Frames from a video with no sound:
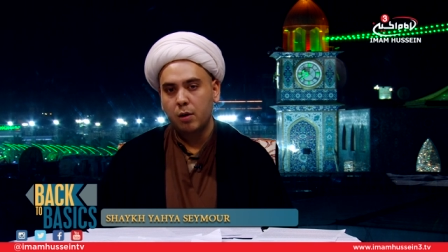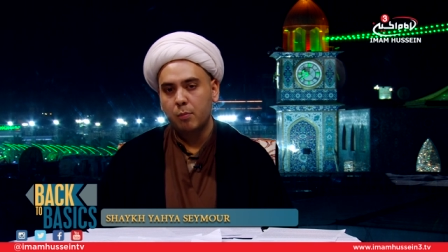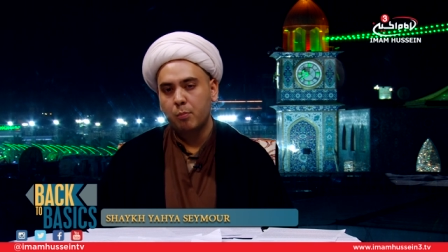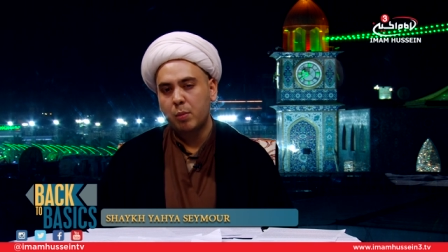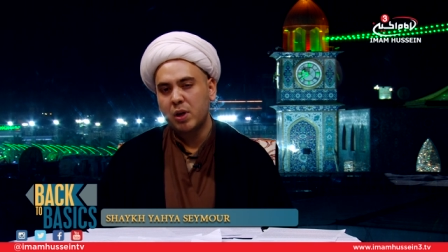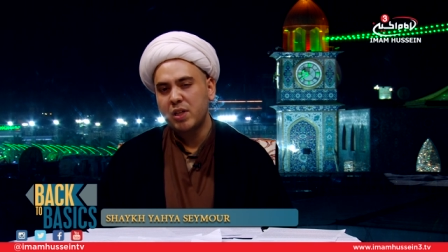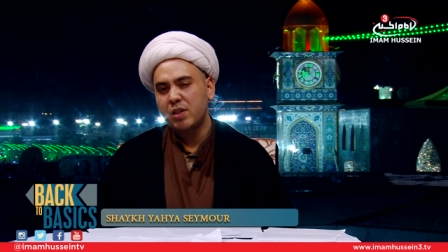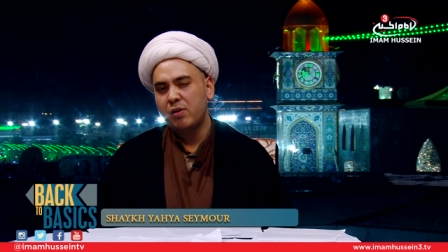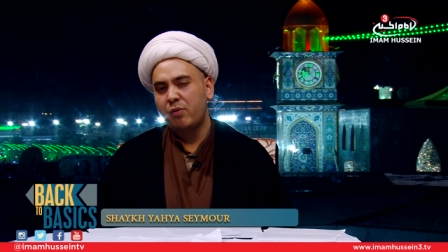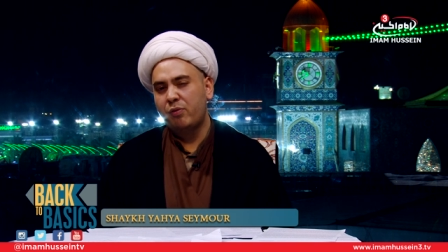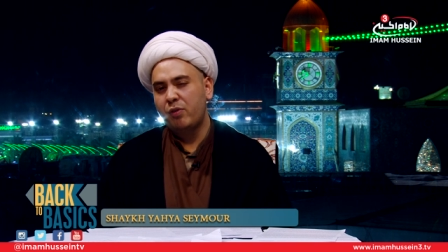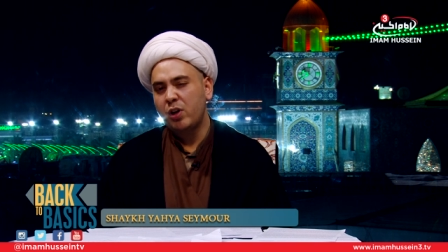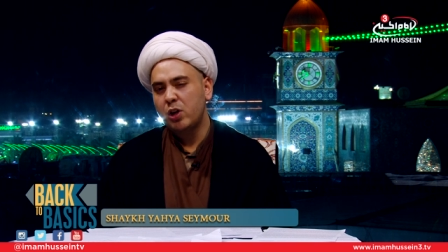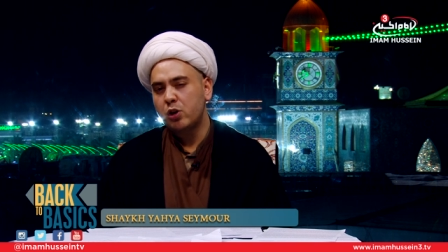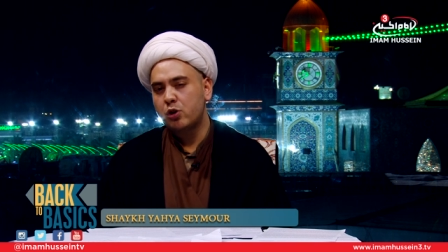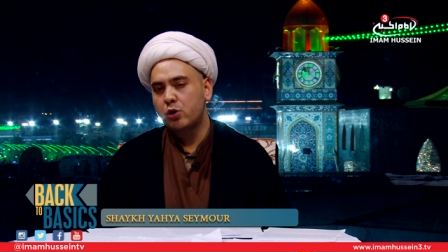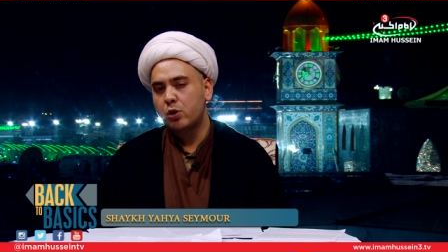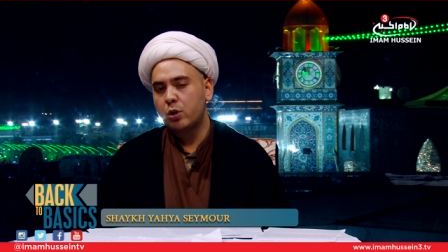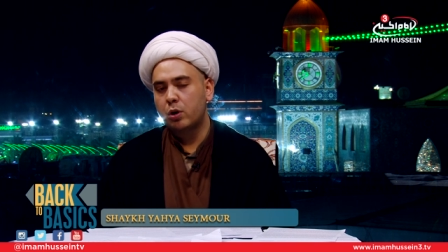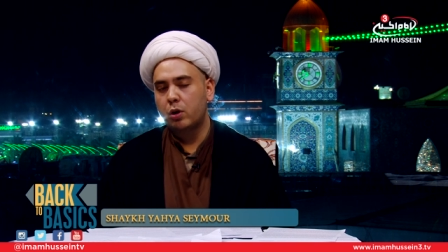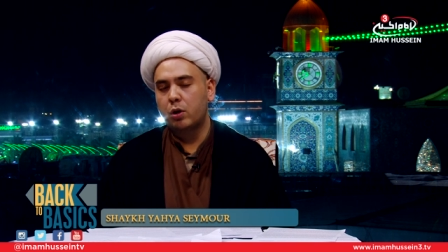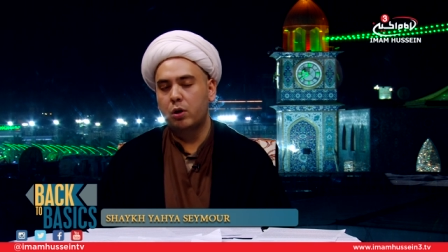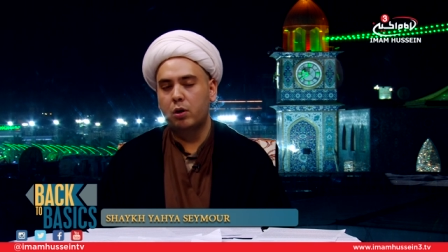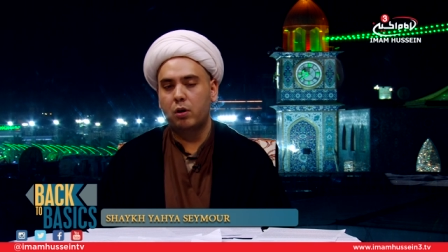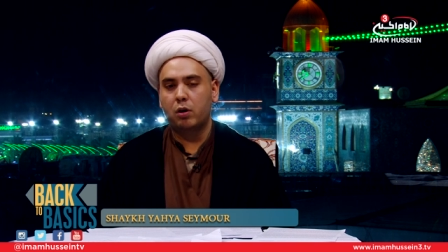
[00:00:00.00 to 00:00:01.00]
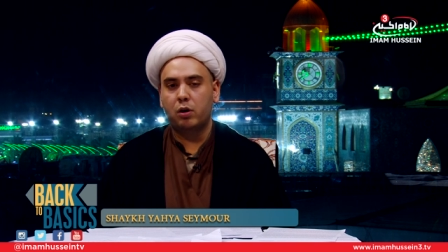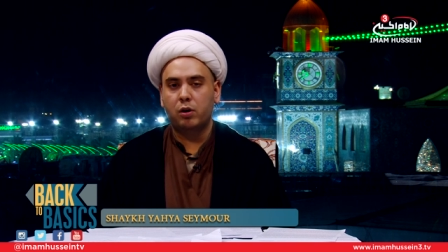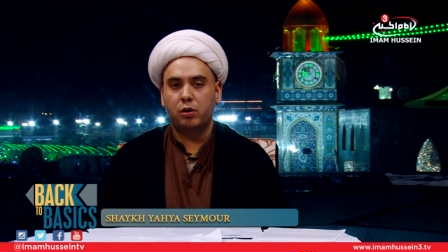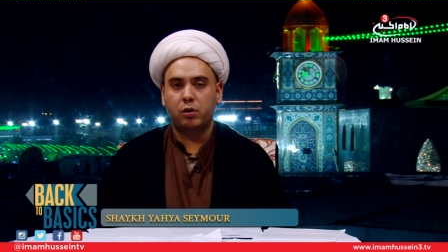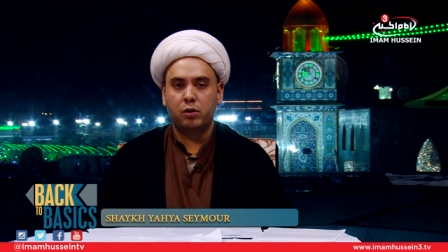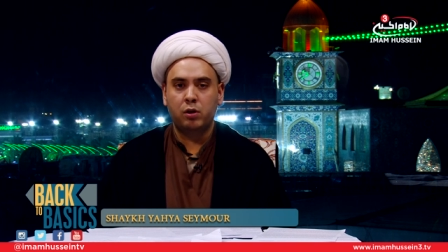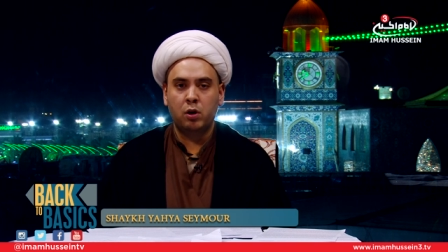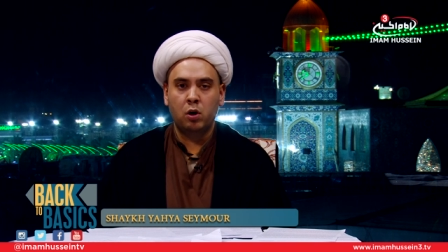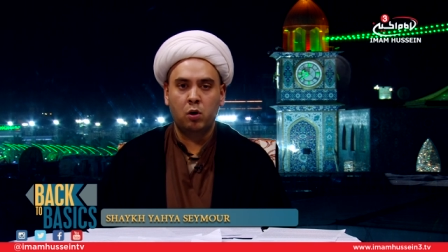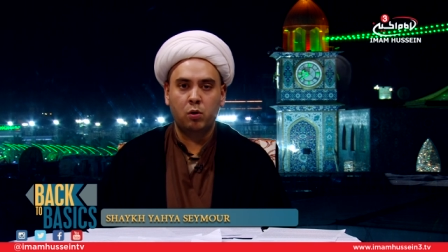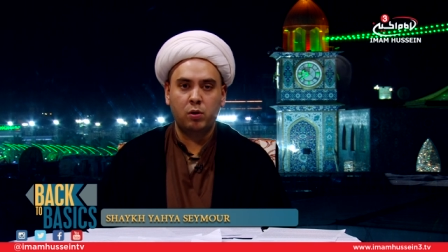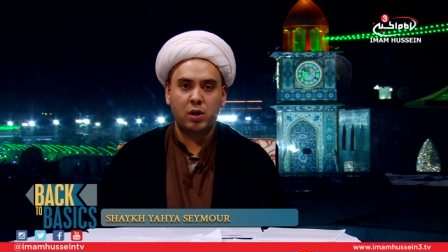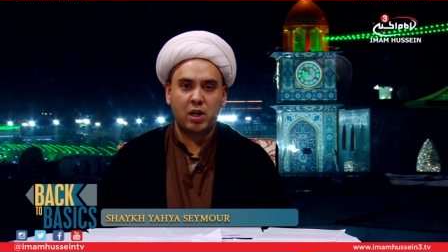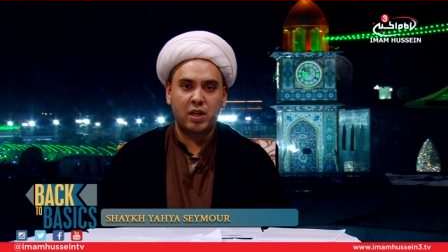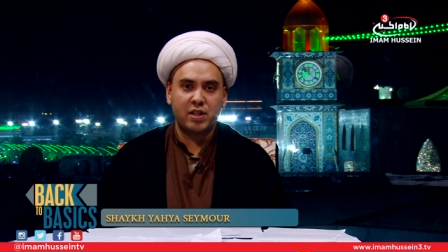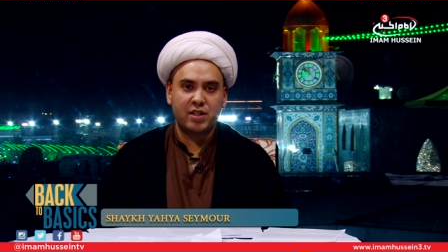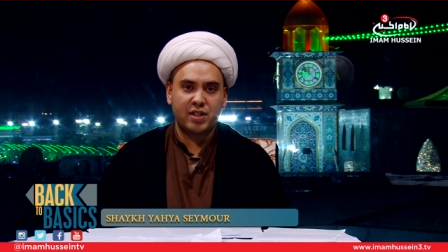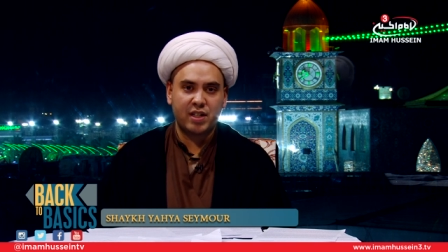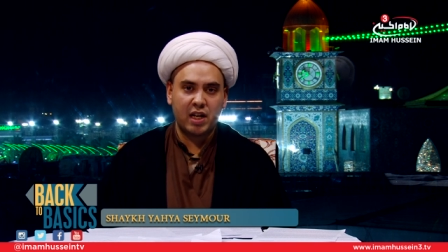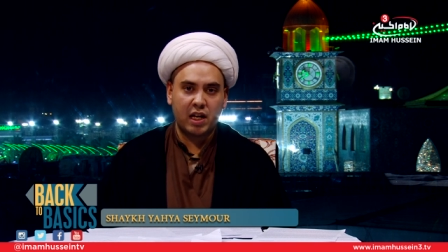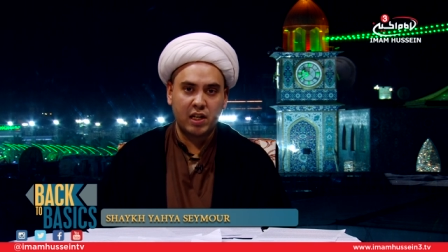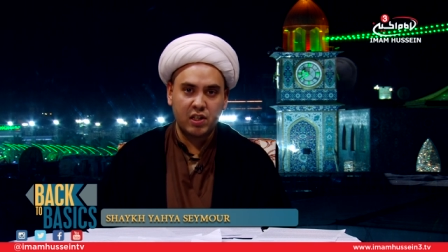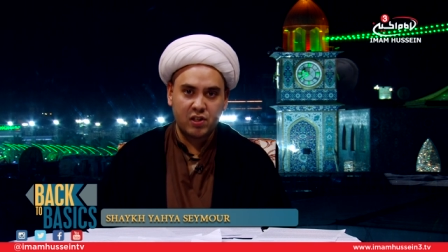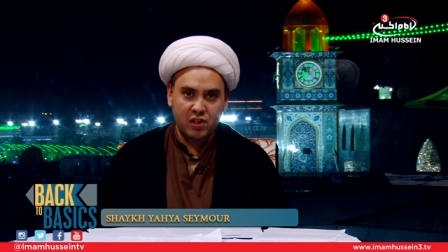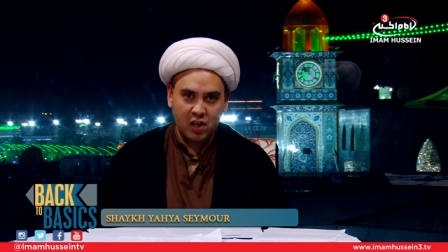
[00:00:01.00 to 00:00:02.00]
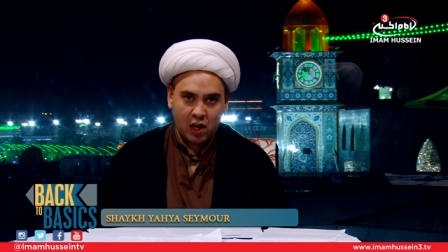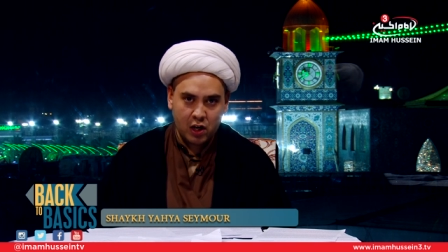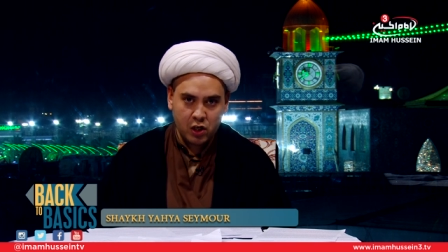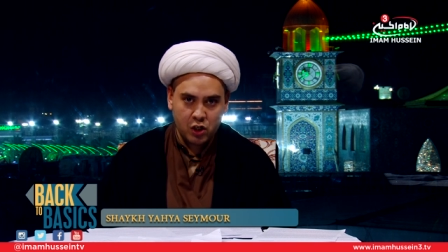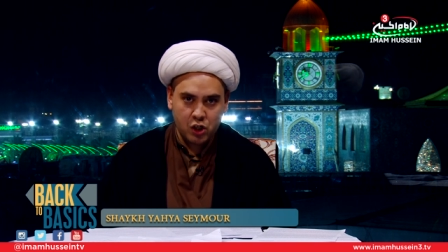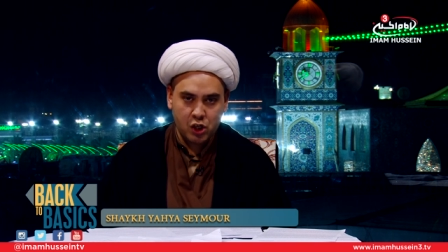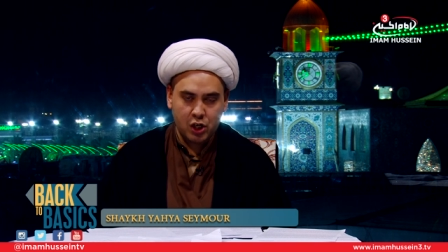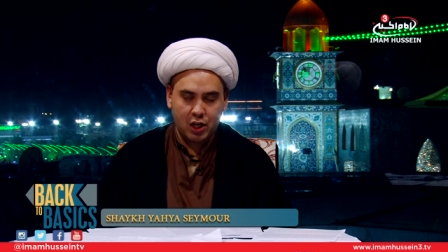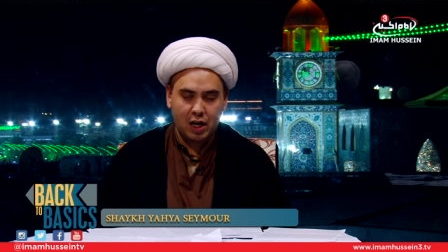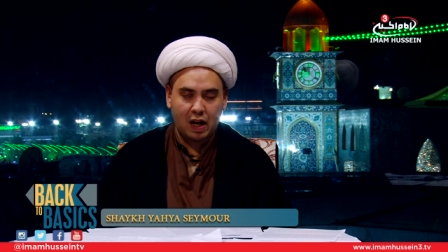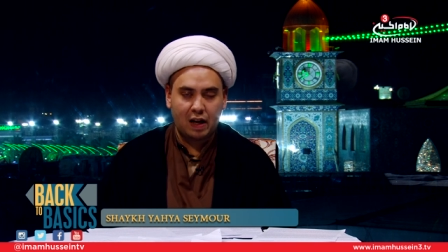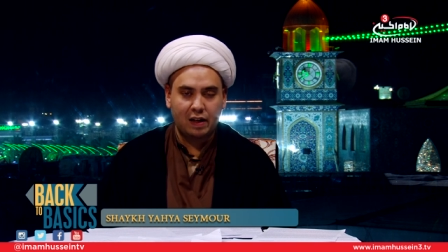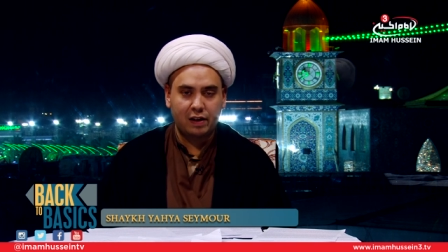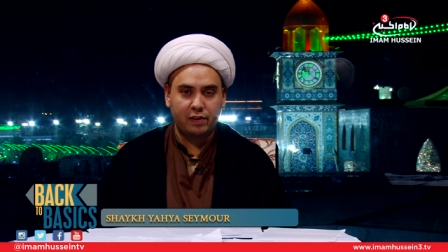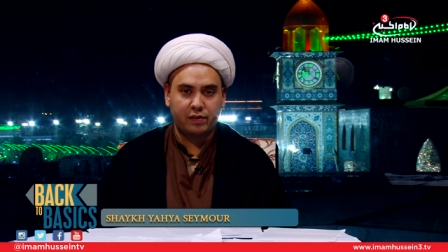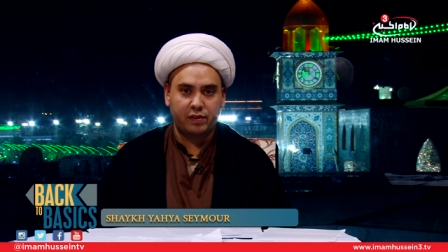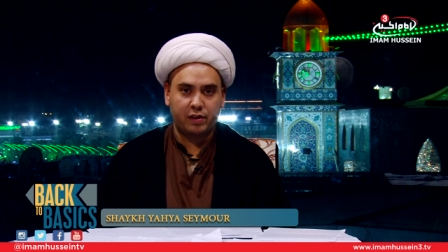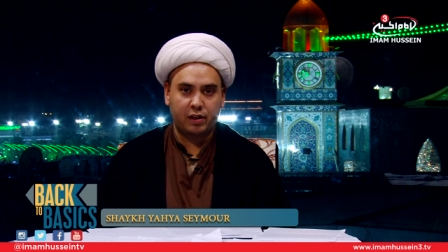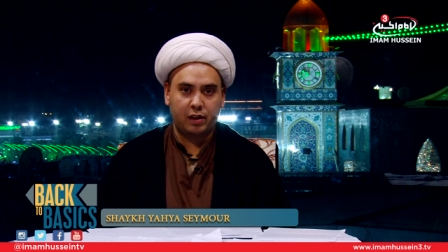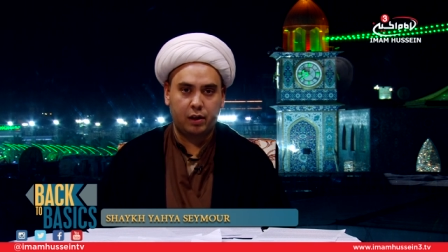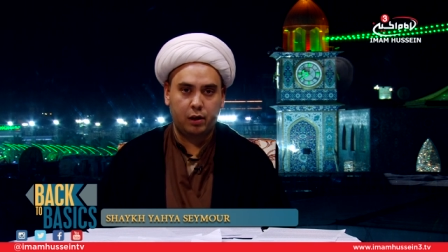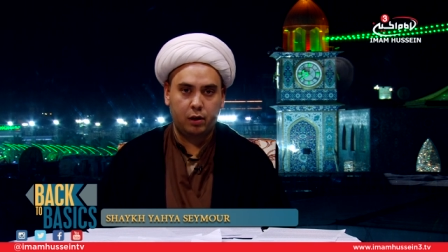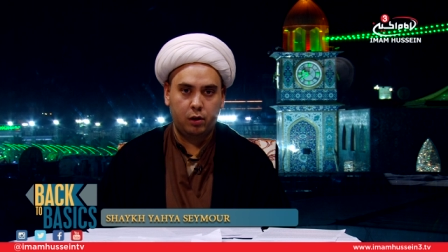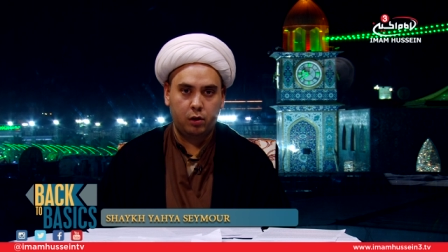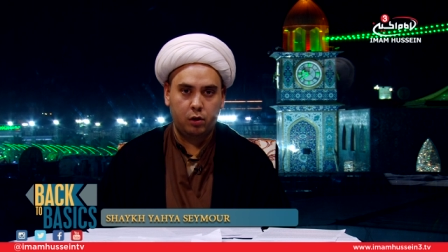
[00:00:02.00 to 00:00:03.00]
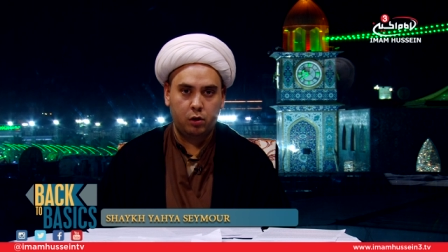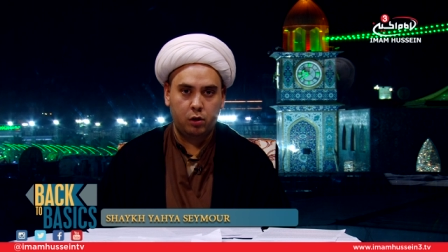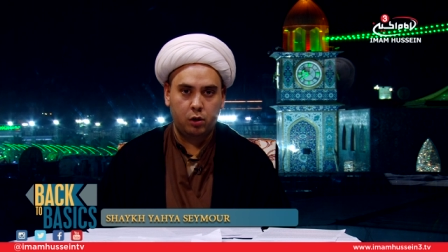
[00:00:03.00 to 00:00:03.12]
But the feature known as intentionality